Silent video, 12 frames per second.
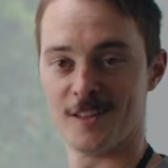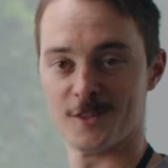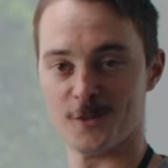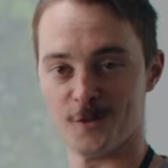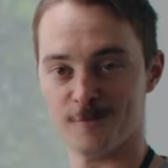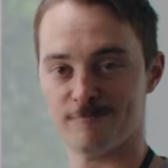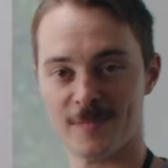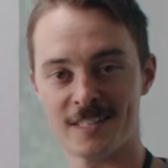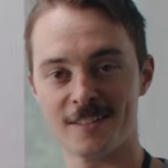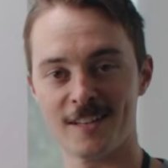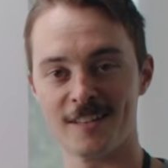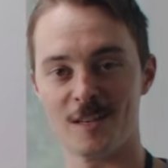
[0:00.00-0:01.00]
So
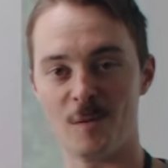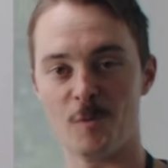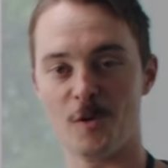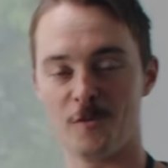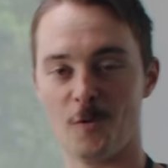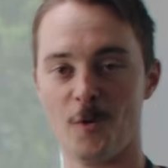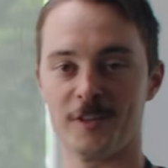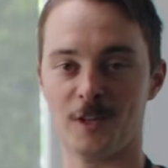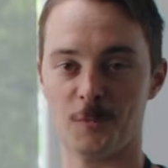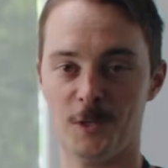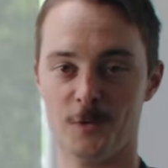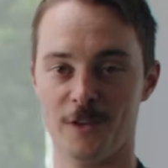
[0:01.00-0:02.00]
this is an example of the work
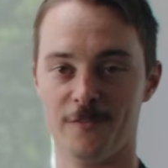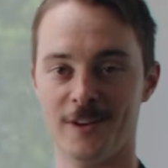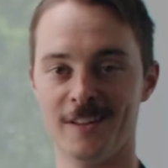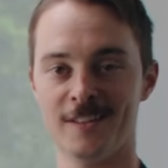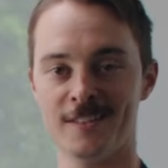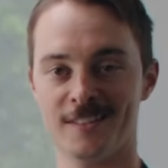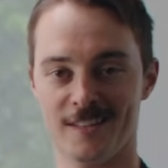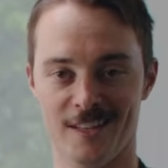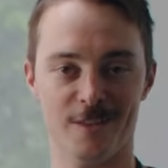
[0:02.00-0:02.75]
that we do at Valence,